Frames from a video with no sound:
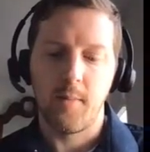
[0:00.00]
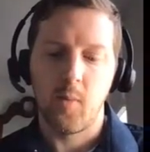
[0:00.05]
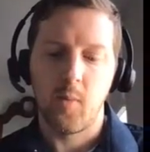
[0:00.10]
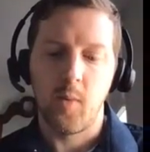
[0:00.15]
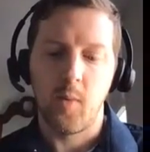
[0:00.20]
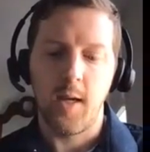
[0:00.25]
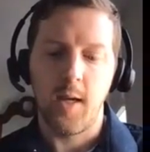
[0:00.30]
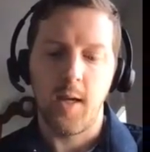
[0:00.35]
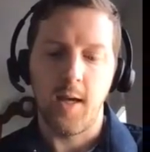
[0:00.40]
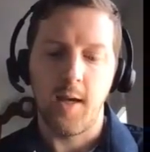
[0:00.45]

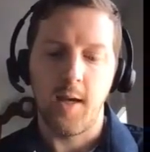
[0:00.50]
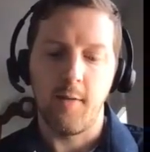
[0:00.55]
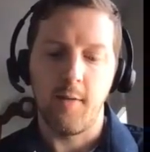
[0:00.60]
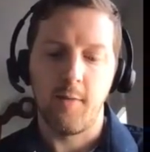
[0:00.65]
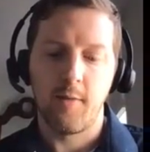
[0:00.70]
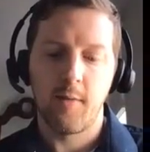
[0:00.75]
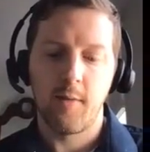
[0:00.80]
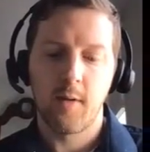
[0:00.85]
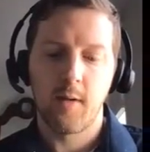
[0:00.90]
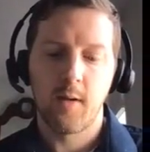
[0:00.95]
we
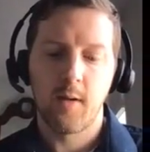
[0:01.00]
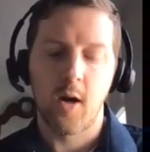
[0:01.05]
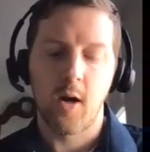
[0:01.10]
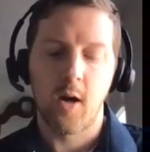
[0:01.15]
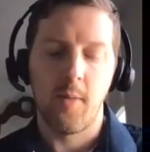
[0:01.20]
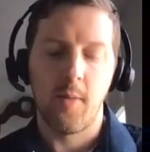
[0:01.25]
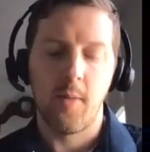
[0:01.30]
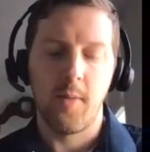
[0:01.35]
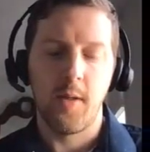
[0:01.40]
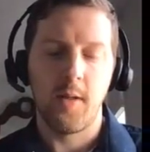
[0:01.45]
have
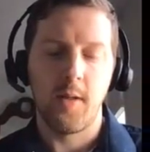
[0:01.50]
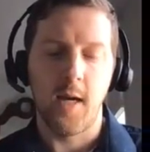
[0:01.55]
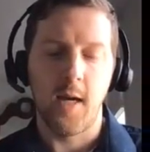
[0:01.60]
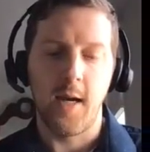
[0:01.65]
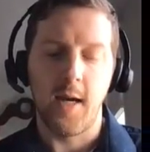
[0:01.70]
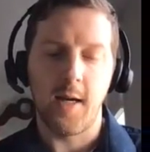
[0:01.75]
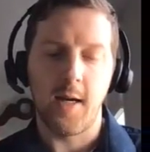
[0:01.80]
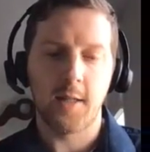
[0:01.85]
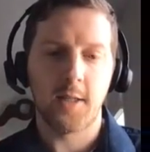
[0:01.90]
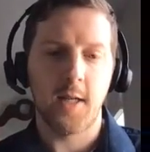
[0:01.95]
carbon
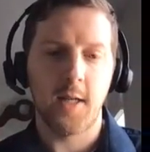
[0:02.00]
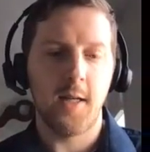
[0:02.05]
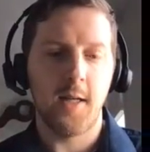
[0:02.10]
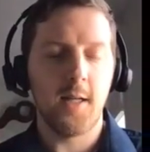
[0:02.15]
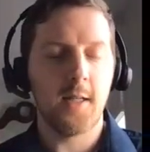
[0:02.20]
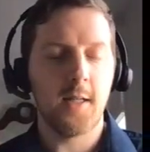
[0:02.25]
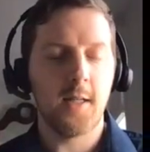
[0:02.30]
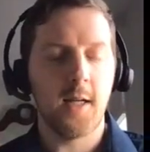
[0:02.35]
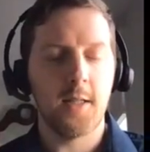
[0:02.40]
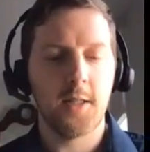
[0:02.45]
dioxide
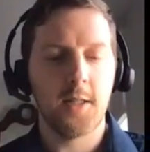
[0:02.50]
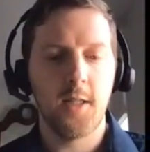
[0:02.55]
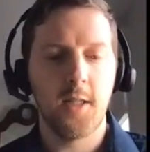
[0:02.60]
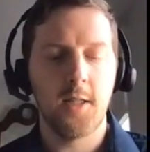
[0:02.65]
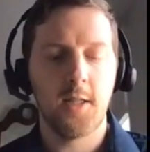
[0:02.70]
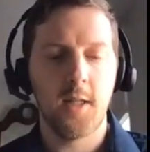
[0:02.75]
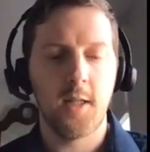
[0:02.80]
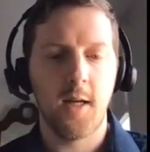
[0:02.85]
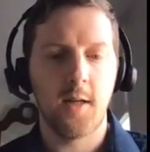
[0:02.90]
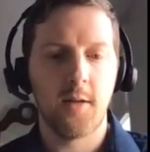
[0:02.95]
intensity
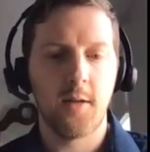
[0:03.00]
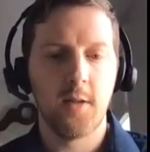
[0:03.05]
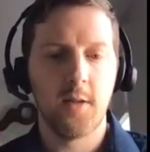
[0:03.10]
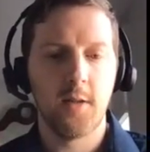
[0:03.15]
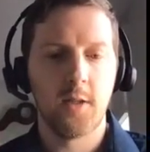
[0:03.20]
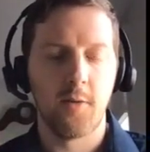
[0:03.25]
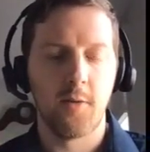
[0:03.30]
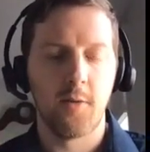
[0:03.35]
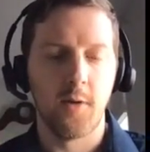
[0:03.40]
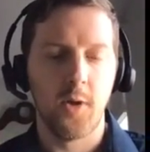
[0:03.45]

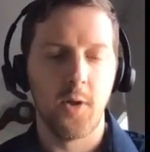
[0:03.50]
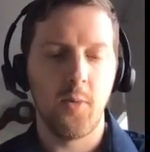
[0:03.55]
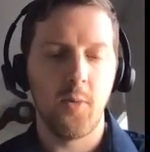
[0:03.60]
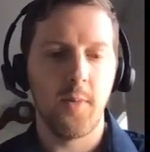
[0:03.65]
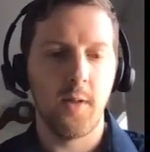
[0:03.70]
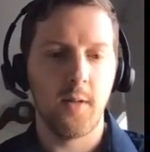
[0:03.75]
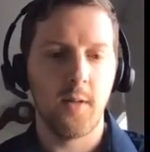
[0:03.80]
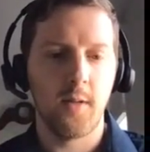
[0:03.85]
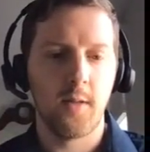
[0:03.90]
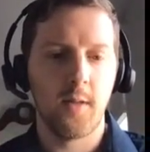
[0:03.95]
standards for new
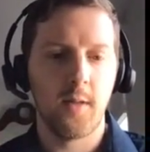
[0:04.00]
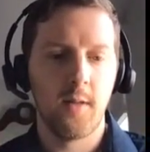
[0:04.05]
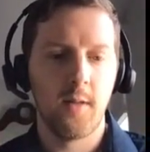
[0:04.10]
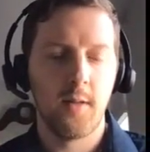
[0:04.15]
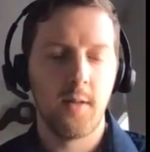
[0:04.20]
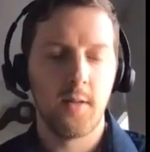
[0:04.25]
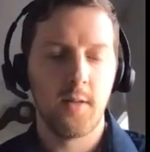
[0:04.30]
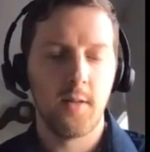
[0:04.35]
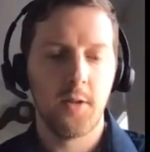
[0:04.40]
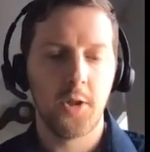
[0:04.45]
build
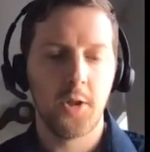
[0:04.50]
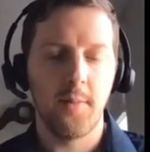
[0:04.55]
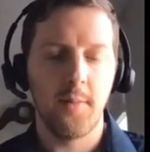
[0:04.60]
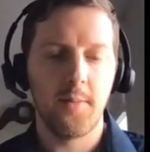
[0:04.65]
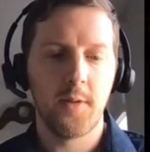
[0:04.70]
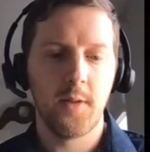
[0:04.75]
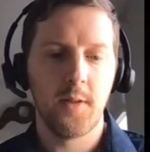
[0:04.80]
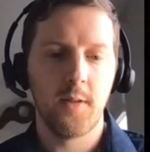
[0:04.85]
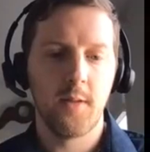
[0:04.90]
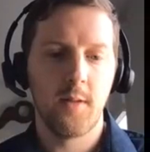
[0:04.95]

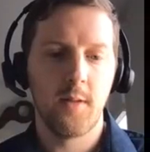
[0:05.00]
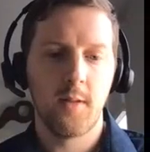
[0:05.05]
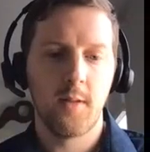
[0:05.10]
ships.